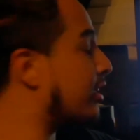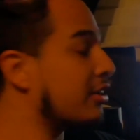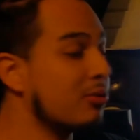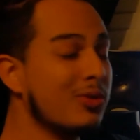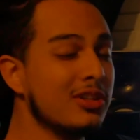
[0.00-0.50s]

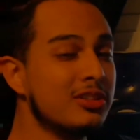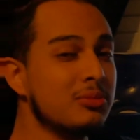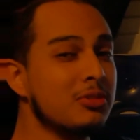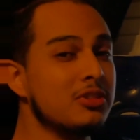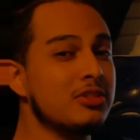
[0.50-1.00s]
set your
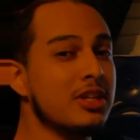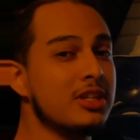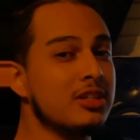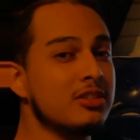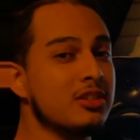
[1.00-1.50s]
welder up to the
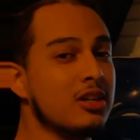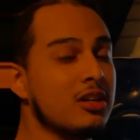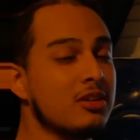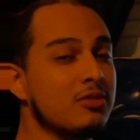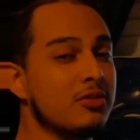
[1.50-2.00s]
settings
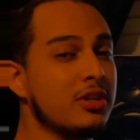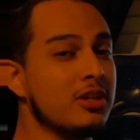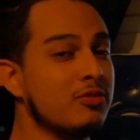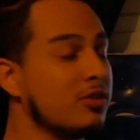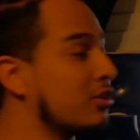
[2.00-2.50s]

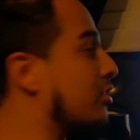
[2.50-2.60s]
needed for the